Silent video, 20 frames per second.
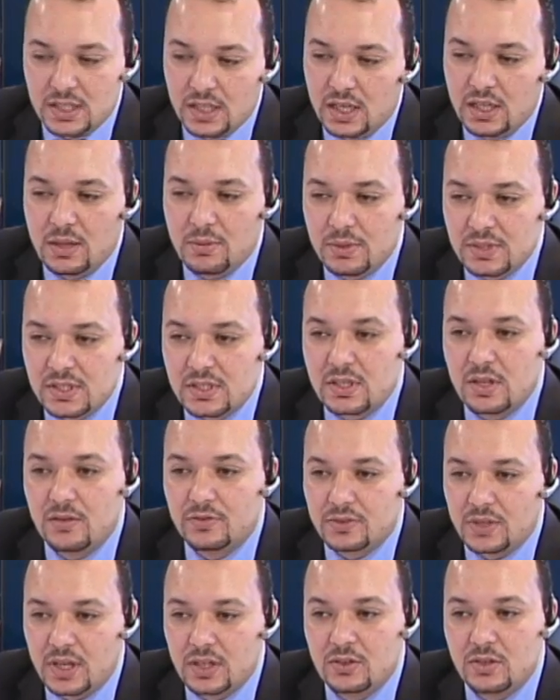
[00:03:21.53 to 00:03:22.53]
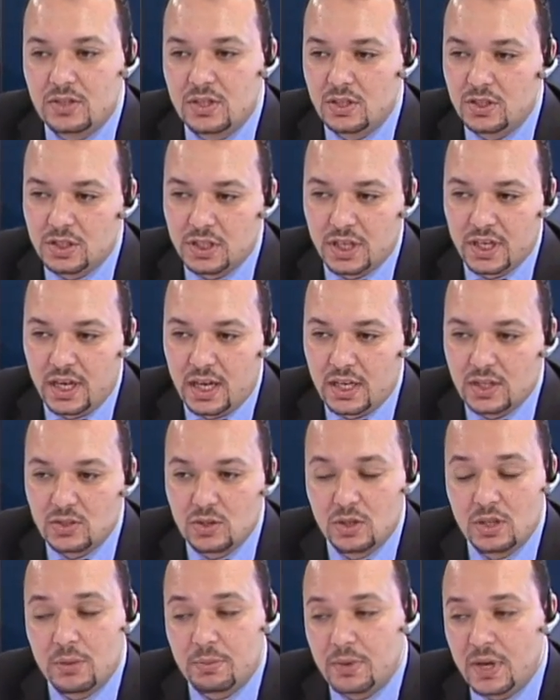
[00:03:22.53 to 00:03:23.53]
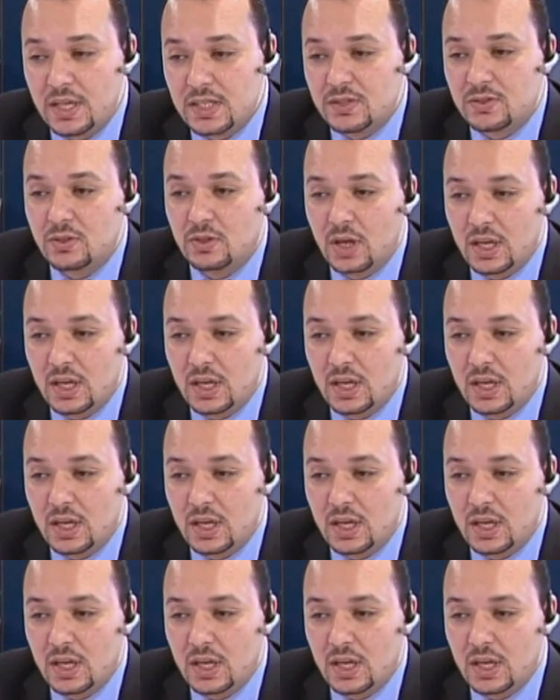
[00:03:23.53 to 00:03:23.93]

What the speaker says: Sharia financing and investments are still